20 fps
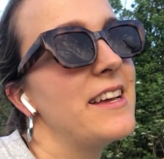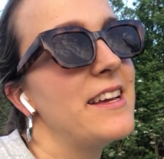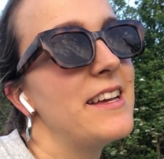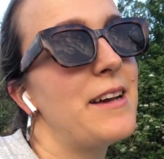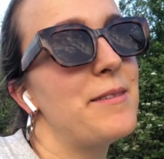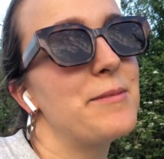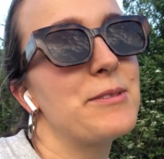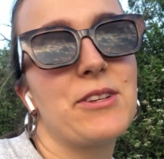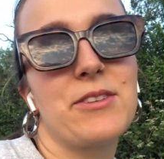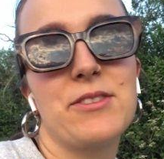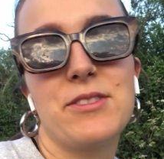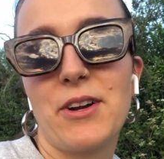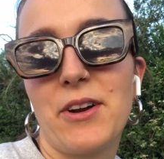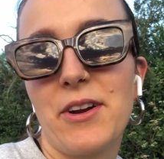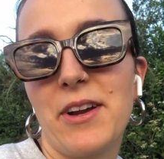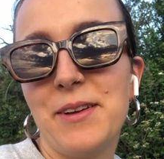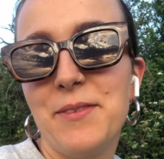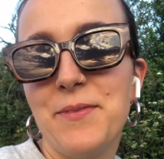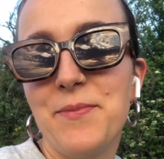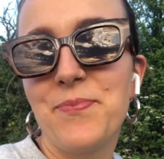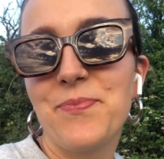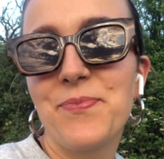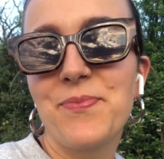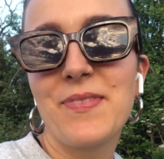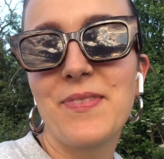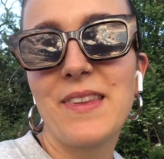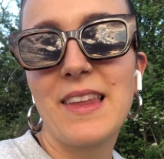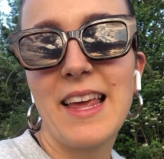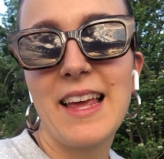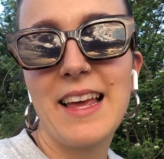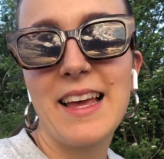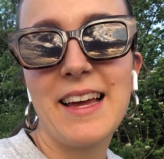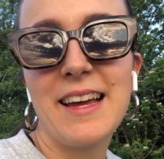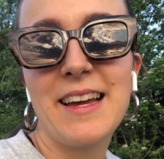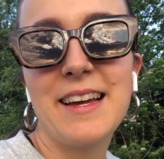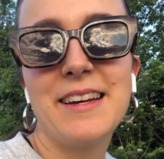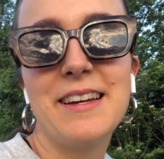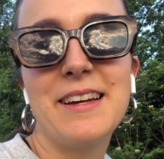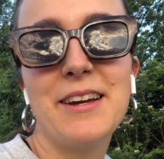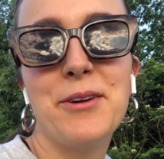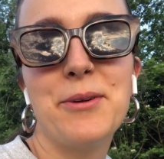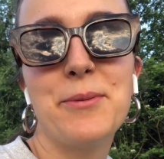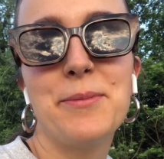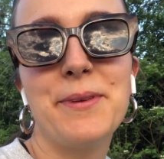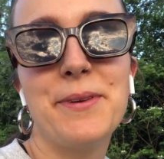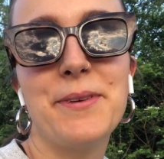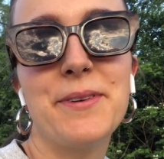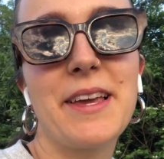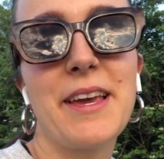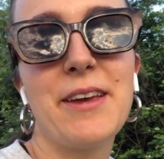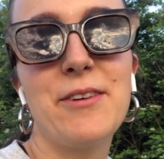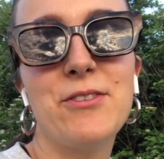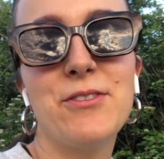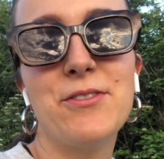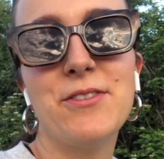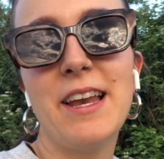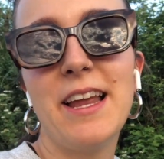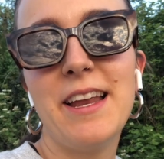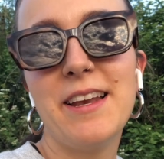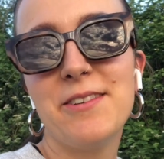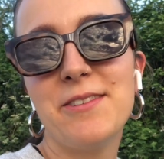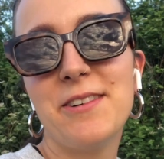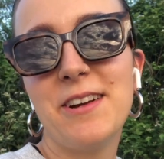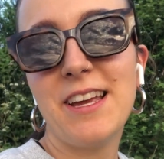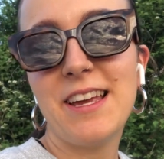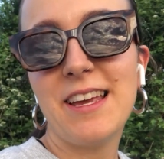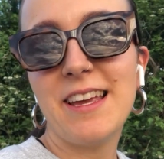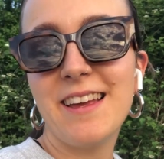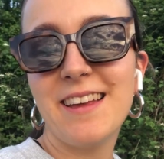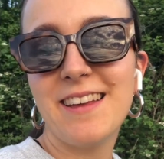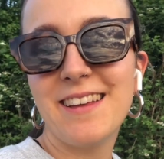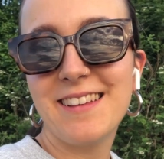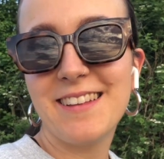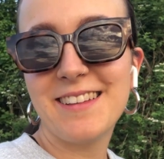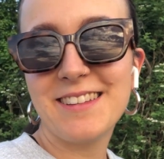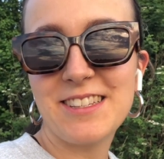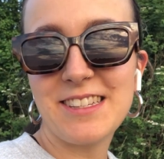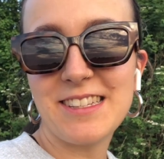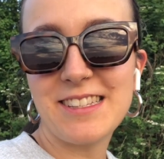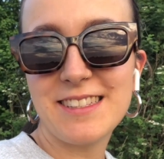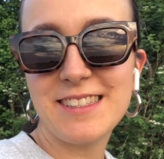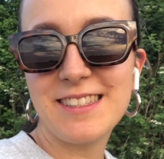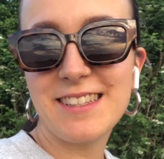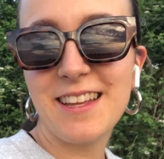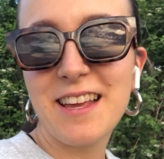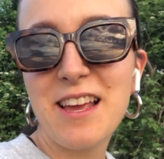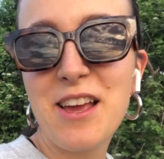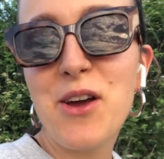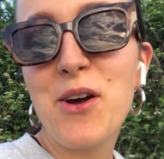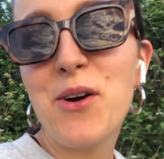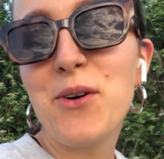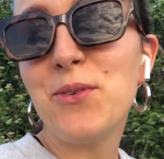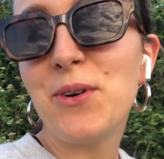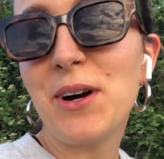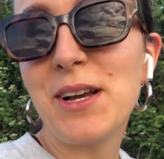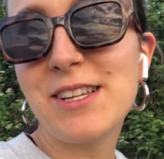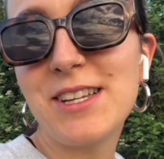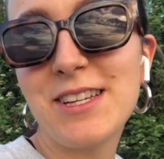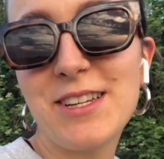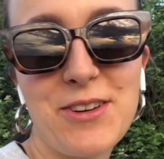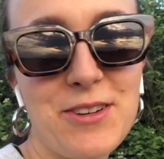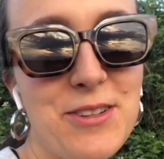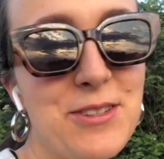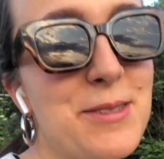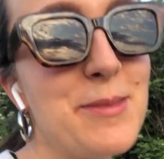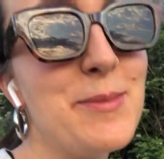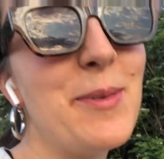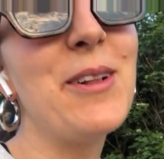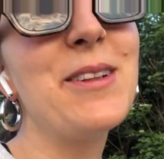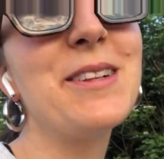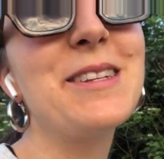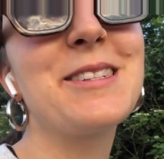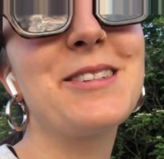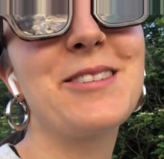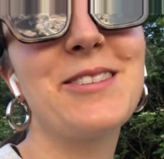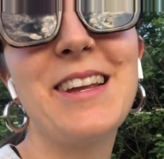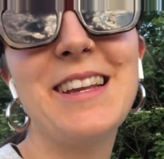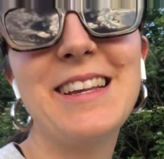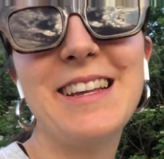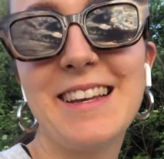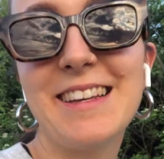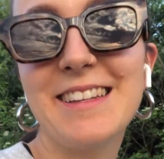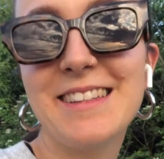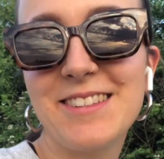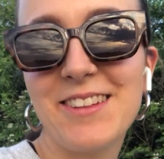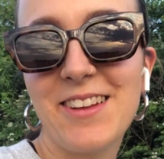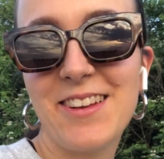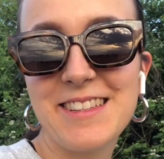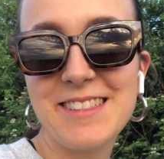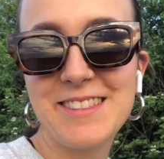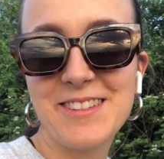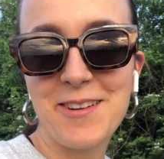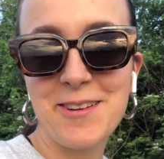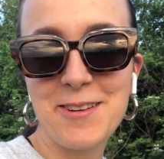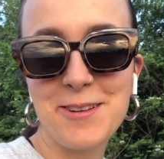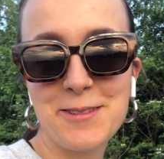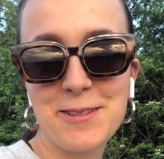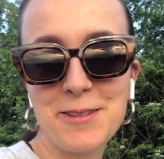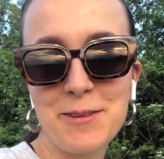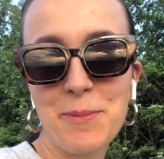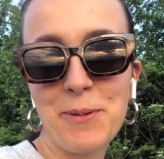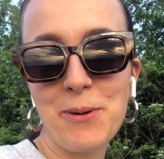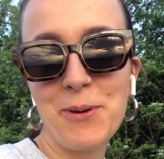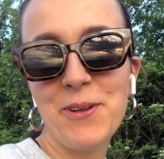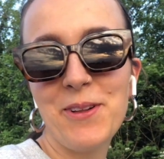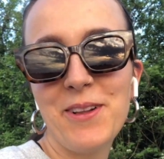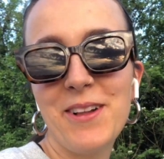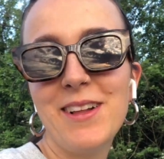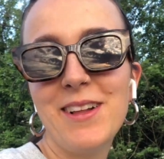I'm so sorry. I hope you're okay with it anyway. Just watch it on a smaller screen and it's not as noticeable.